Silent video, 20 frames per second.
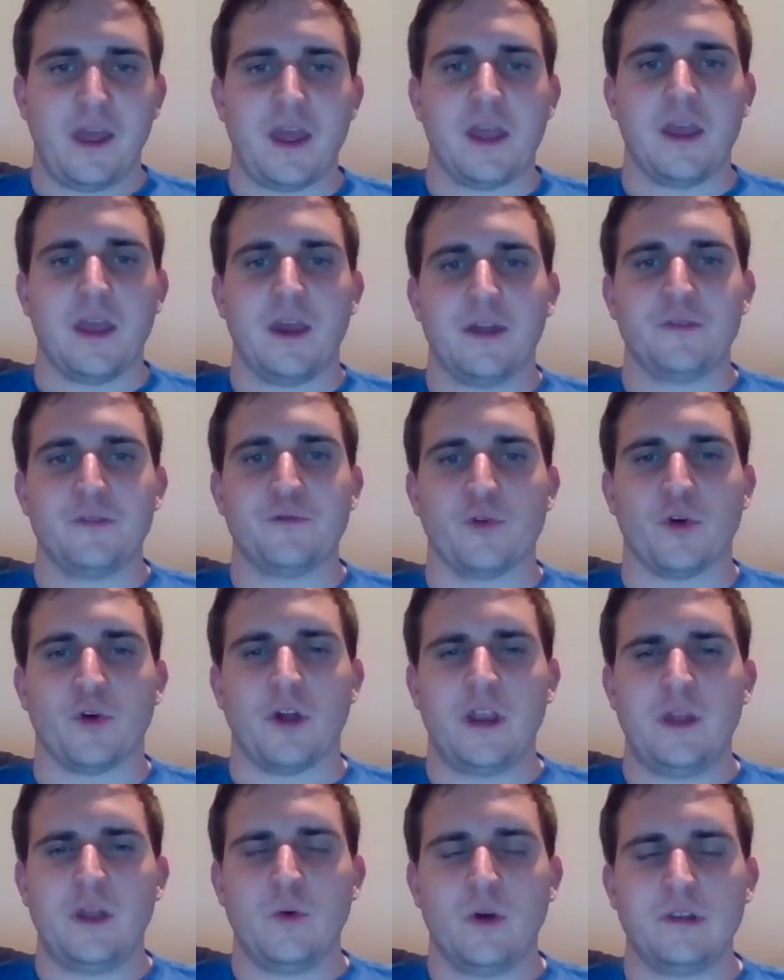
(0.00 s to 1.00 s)
and for
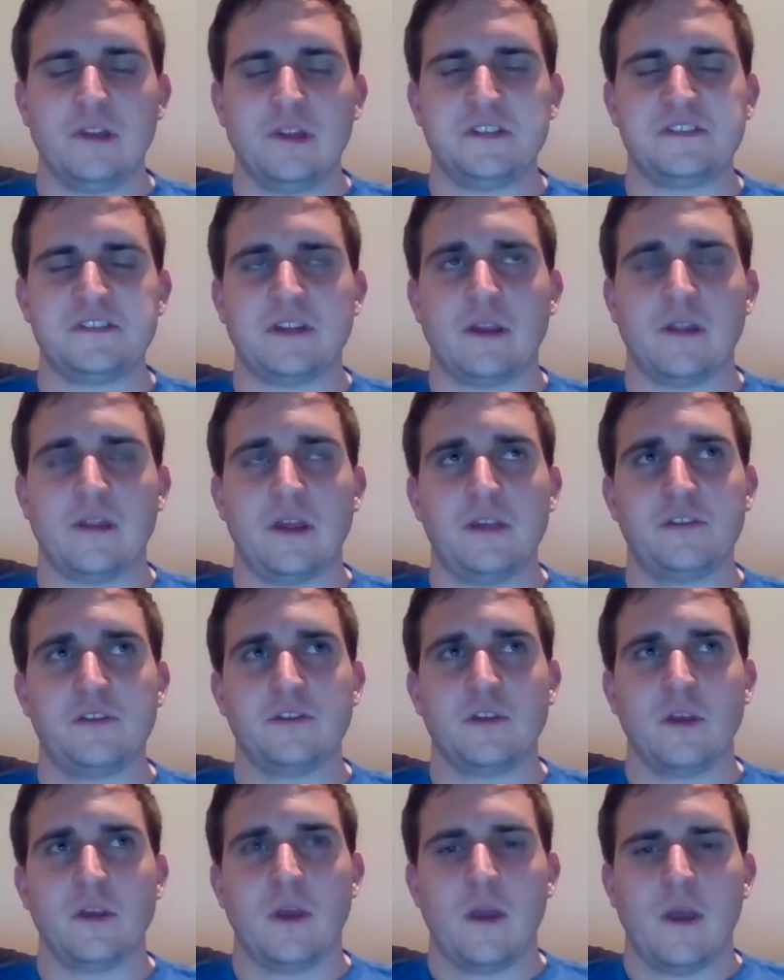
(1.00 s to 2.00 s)
anyone listening to
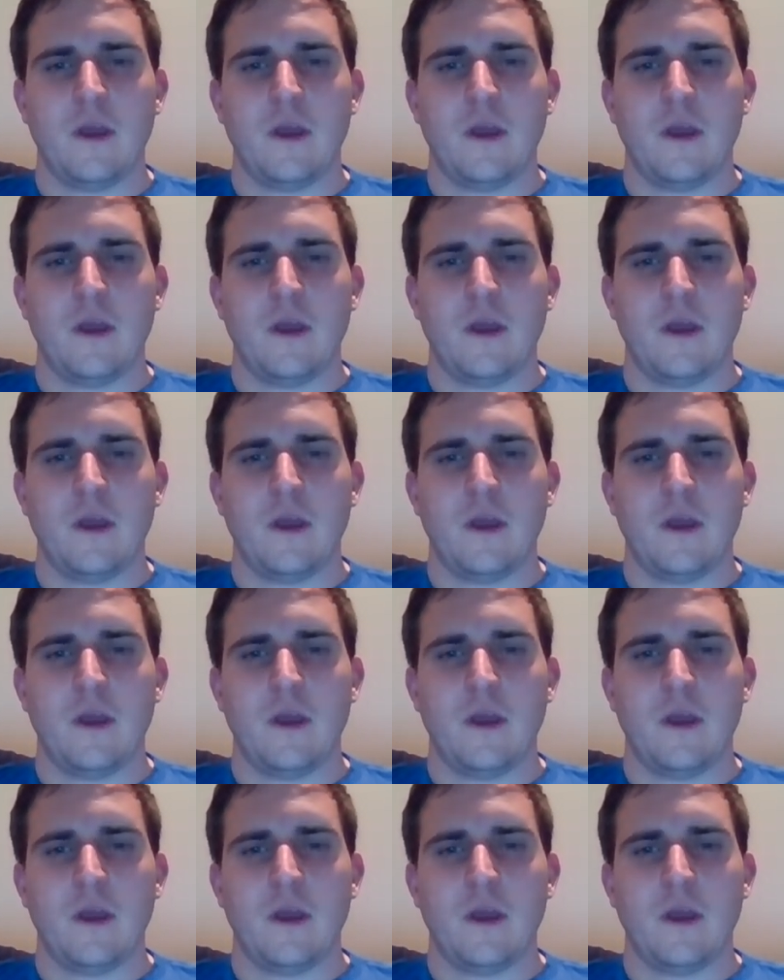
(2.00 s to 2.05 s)
this.